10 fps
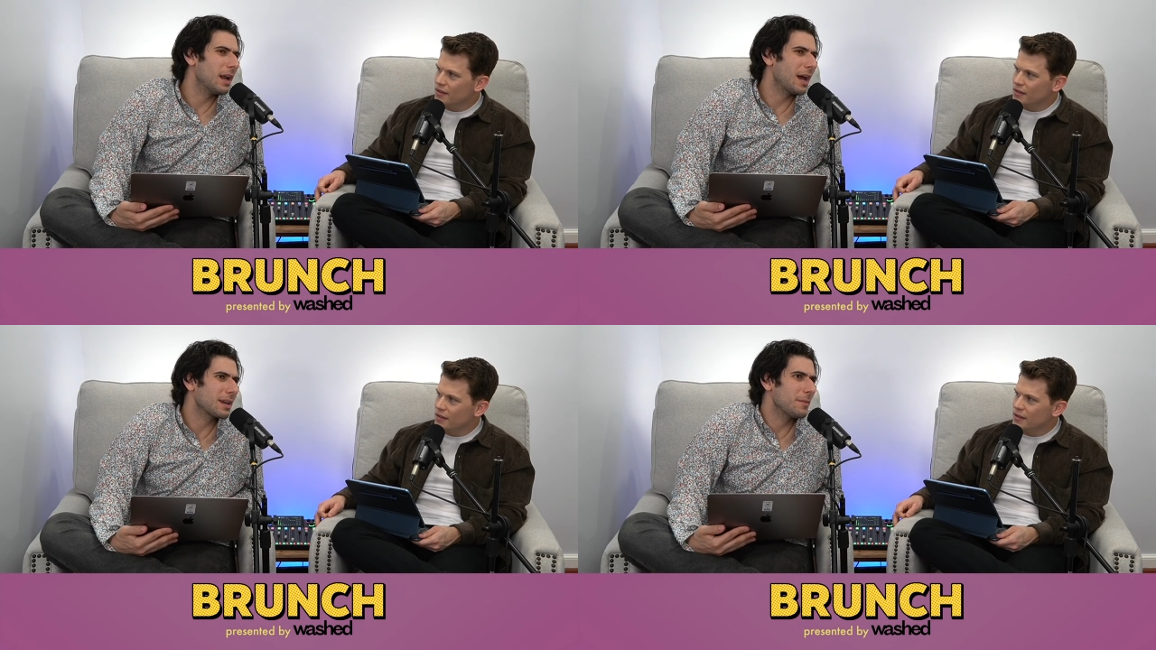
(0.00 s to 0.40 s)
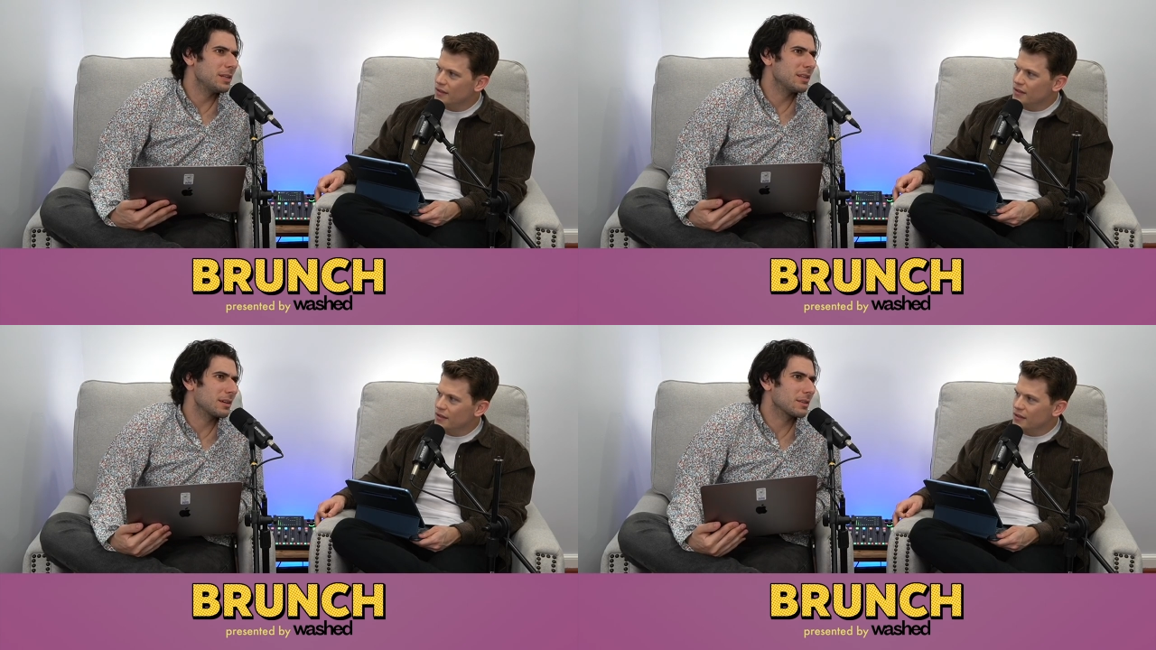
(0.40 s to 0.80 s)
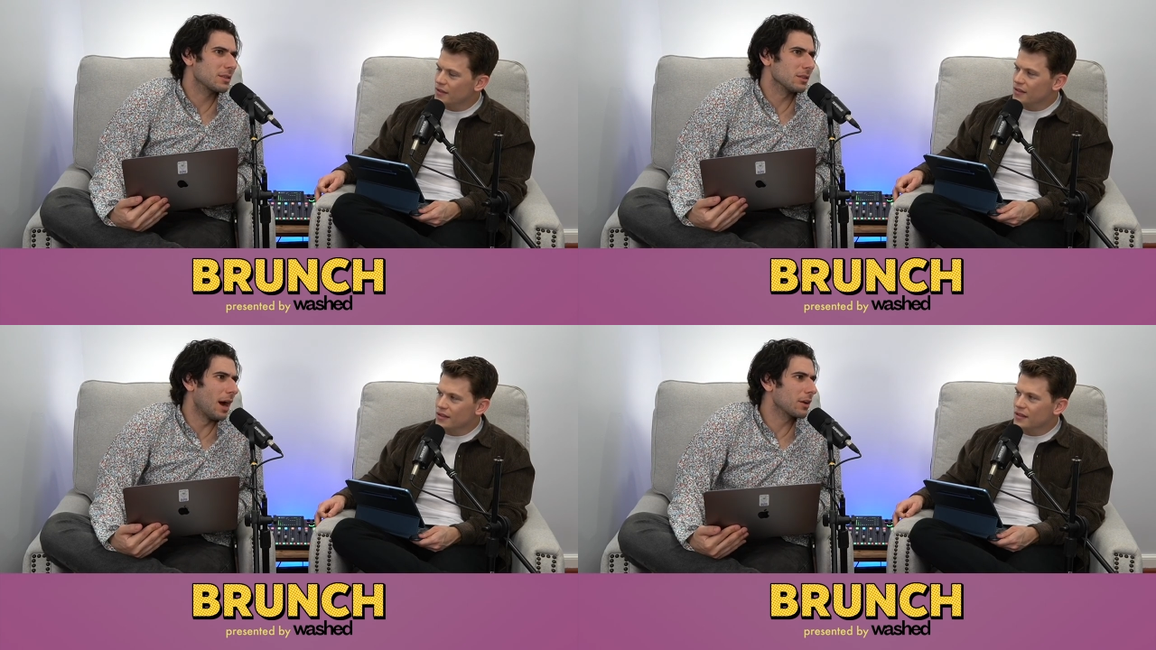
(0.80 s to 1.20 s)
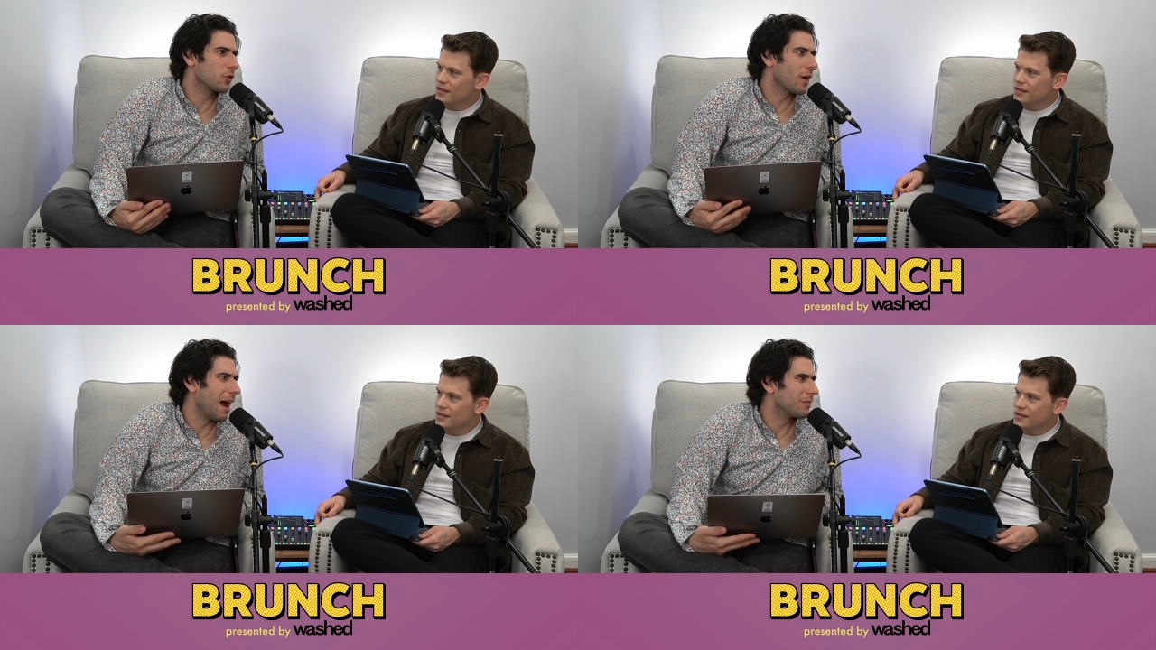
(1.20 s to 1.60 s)
Speaker 1: I, I mean, a lot of
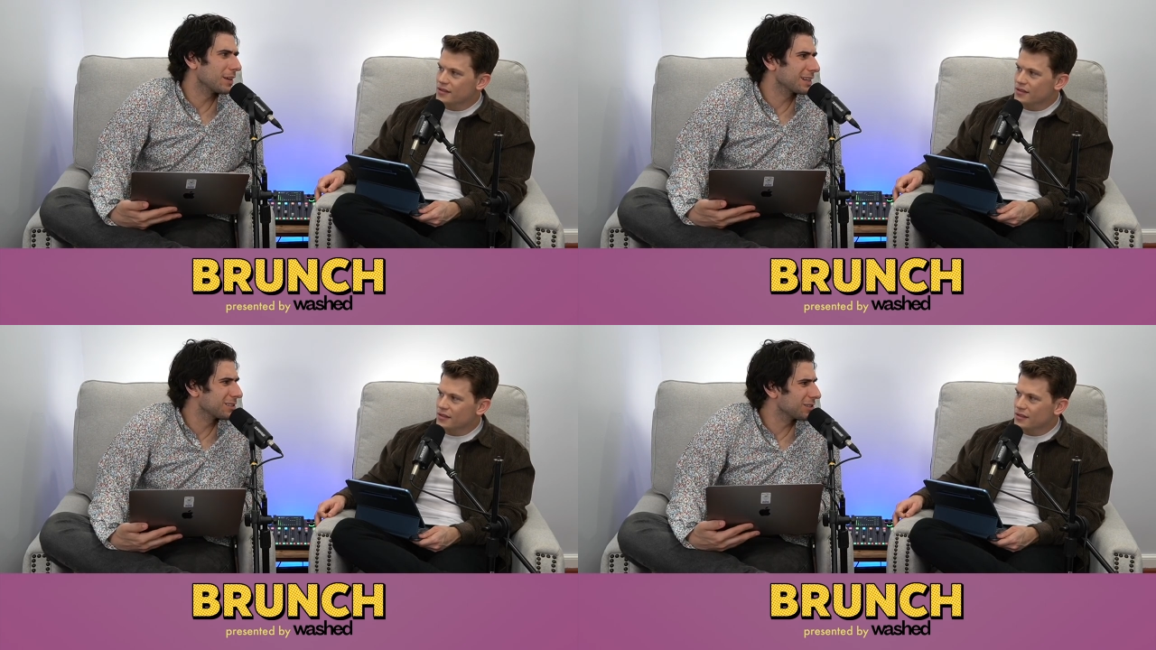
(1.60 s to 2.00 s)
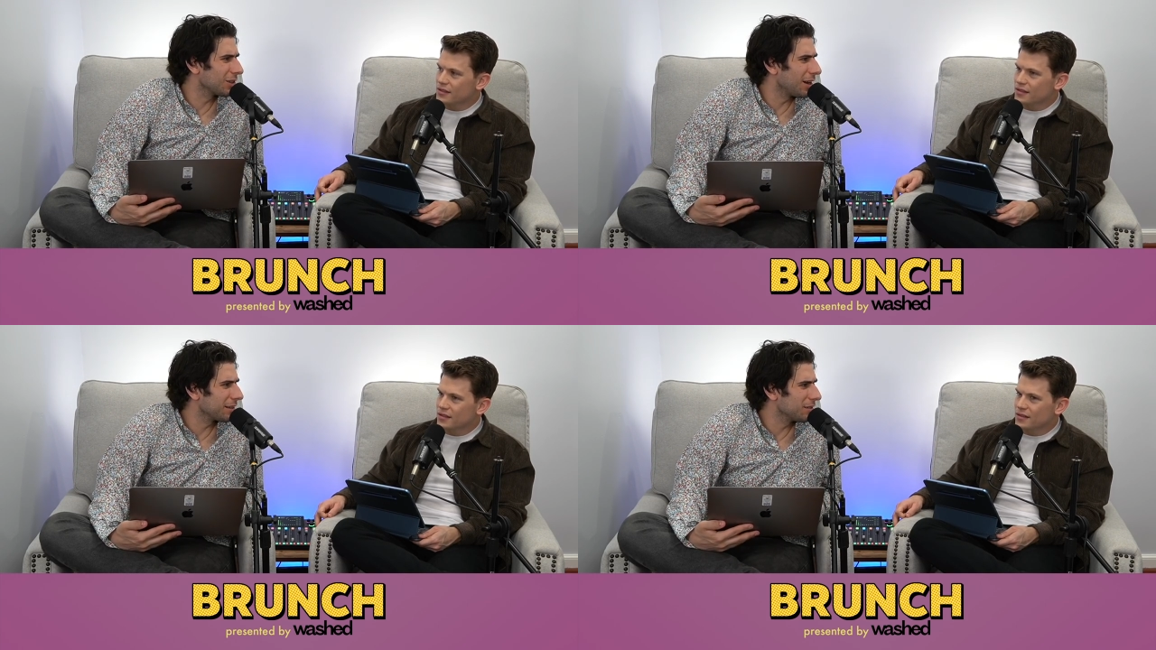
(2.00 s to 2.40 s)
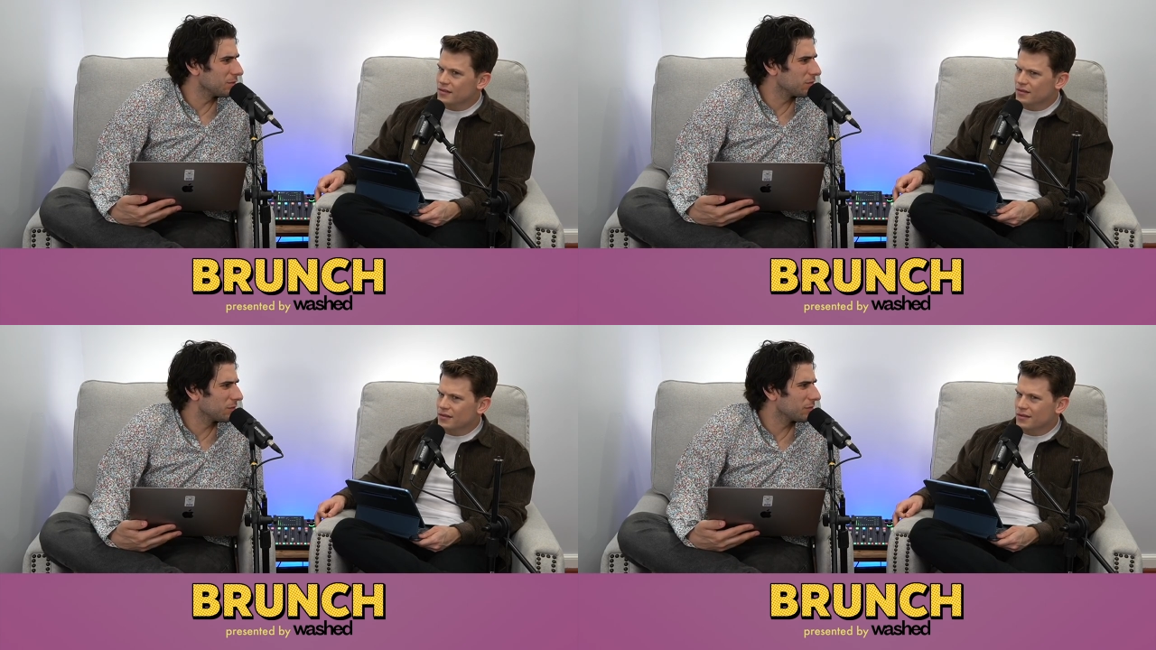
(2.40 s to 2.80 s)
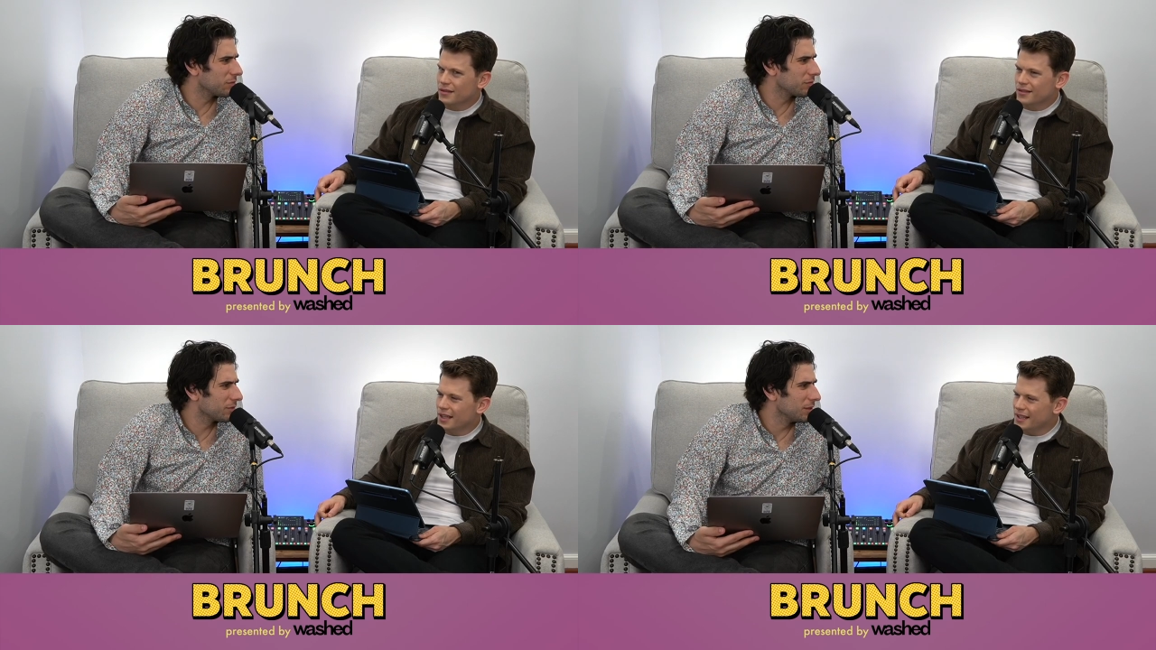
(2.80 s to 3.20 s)
graphics, a lot
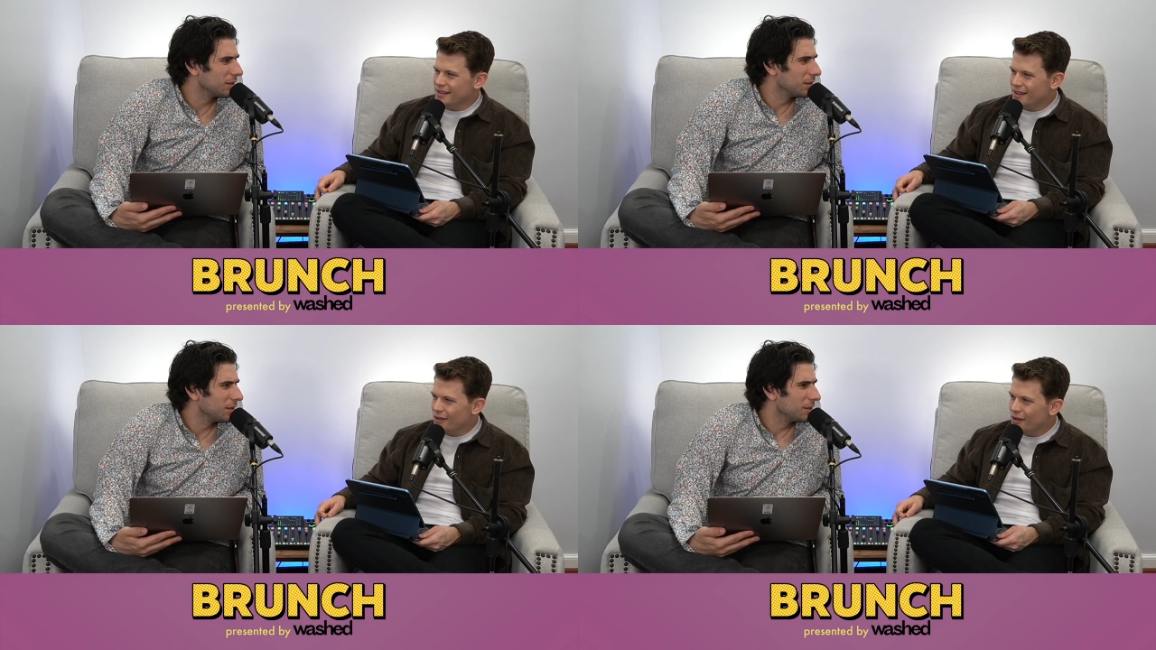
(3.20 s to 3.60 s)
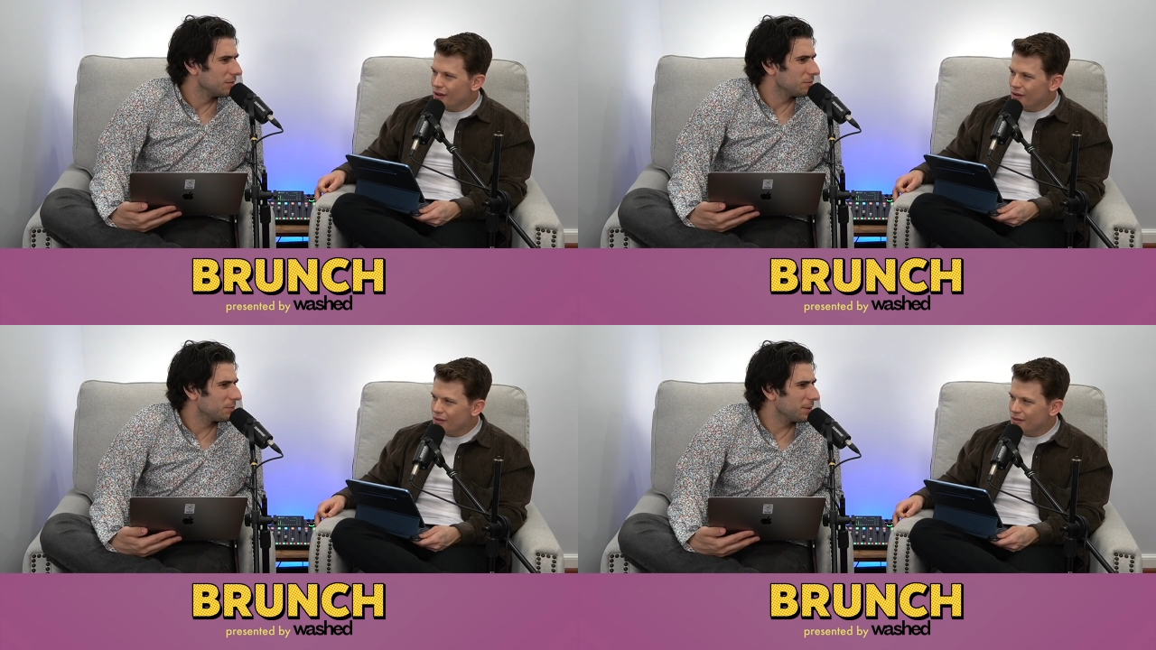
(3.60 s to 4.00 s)
of is there though?